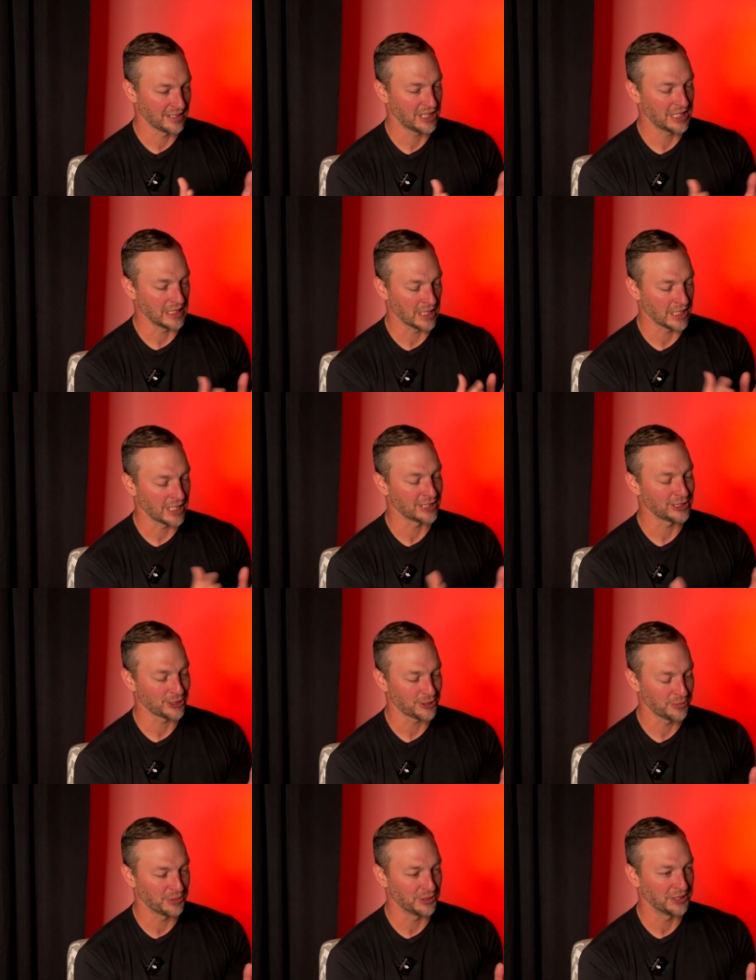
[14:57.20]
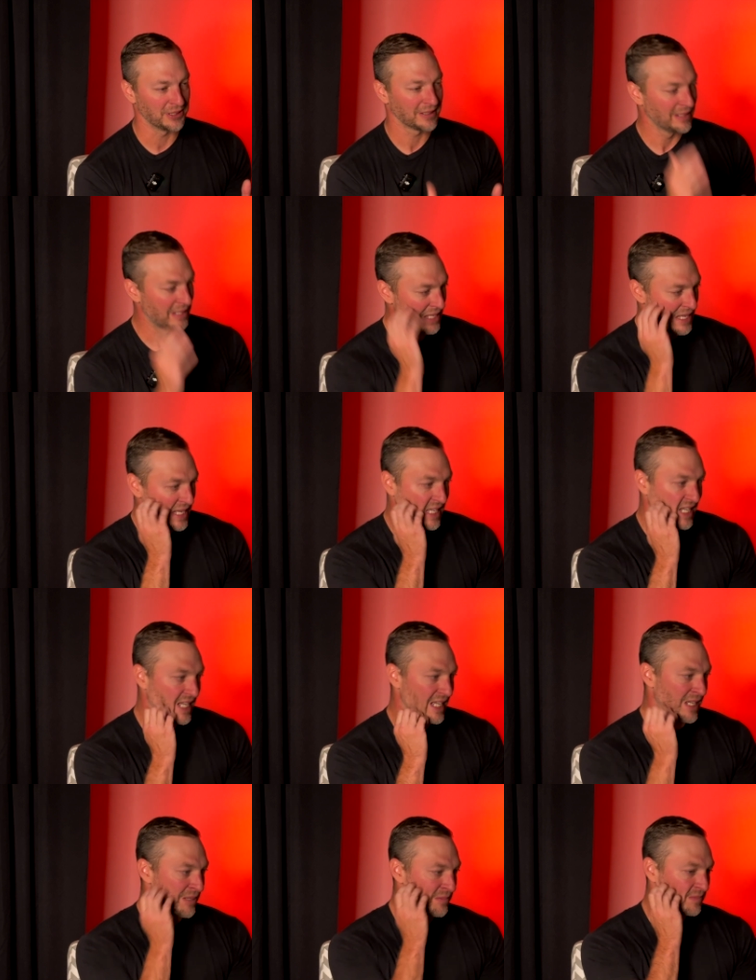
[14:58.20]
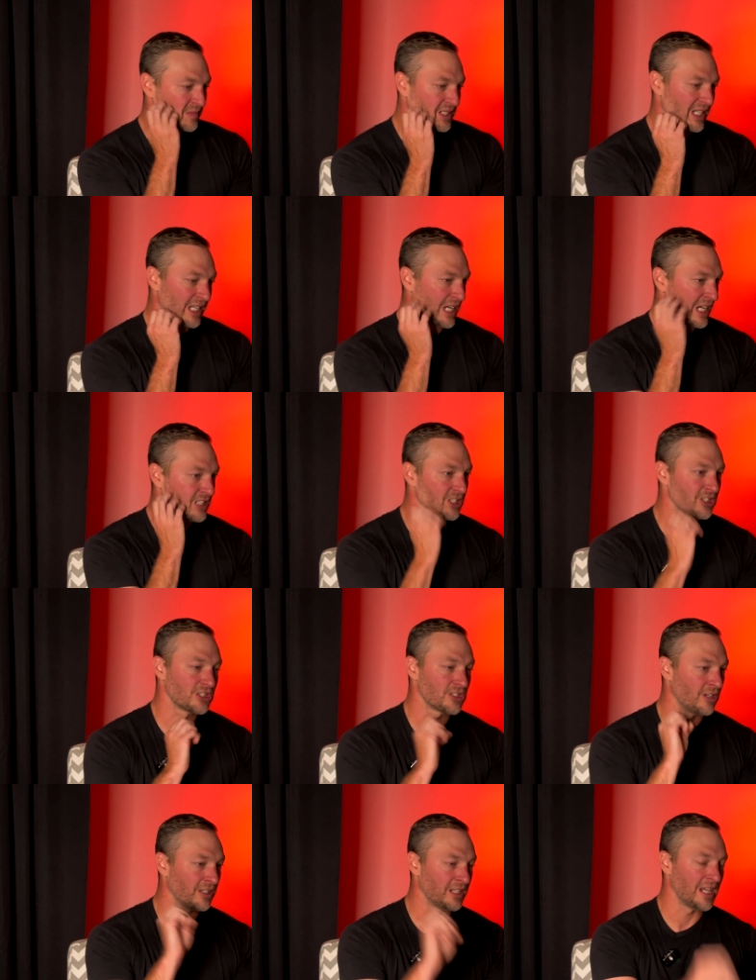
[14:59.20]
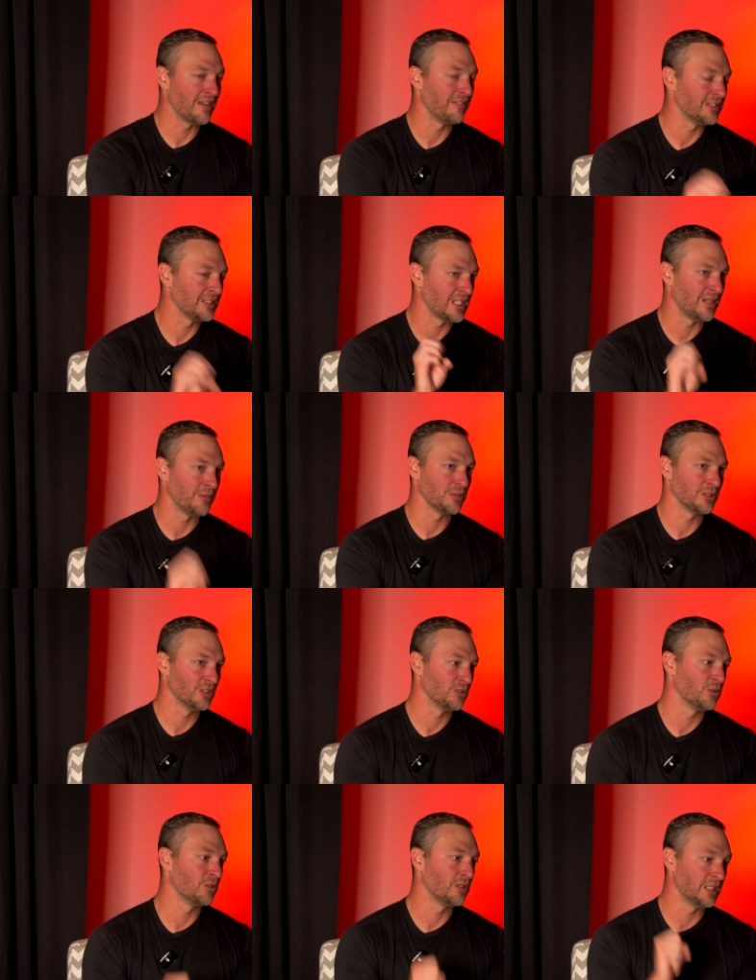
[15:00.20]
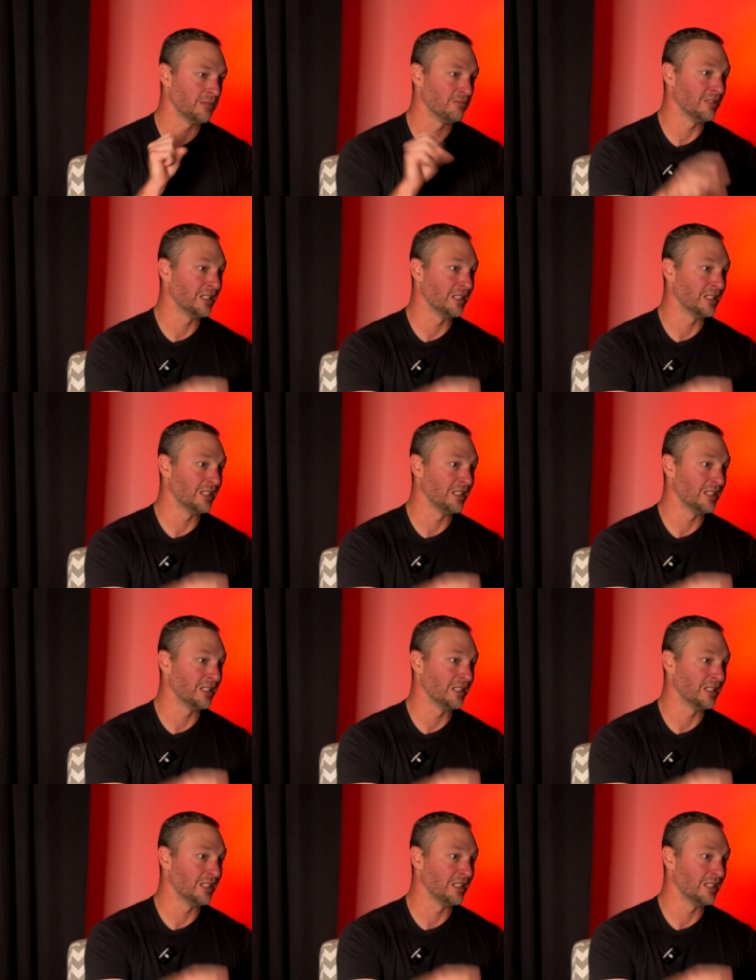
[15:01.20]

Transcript: theological book, And I just started having time with the Lord and